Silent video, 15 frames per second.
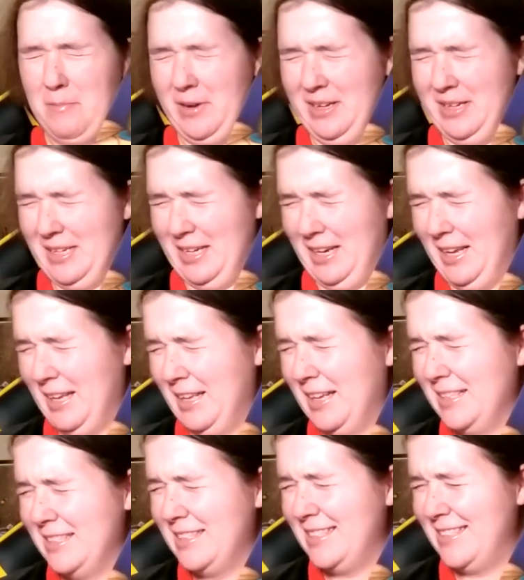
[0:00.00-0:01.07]
putting
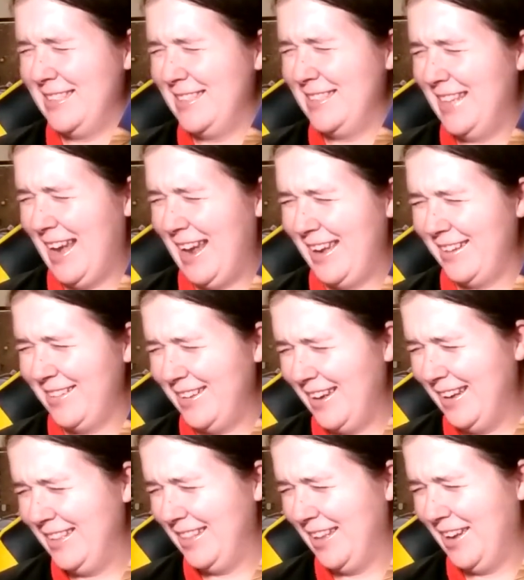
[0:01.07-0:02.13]
a snail
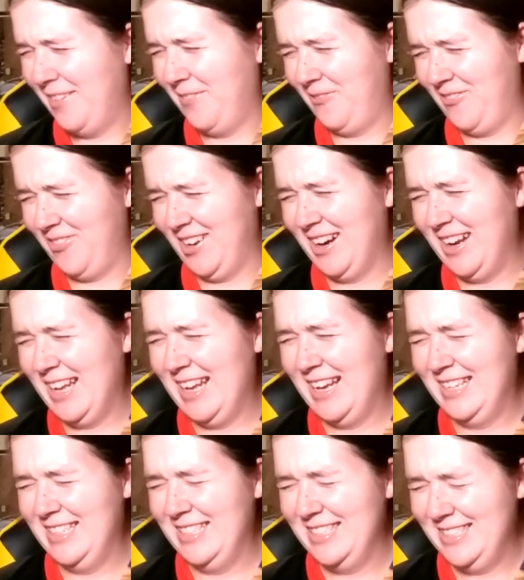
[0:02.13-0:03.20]
on the
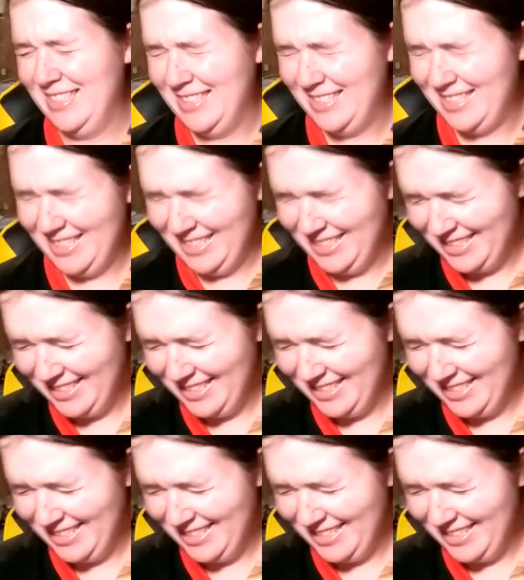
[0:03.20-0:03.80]
front.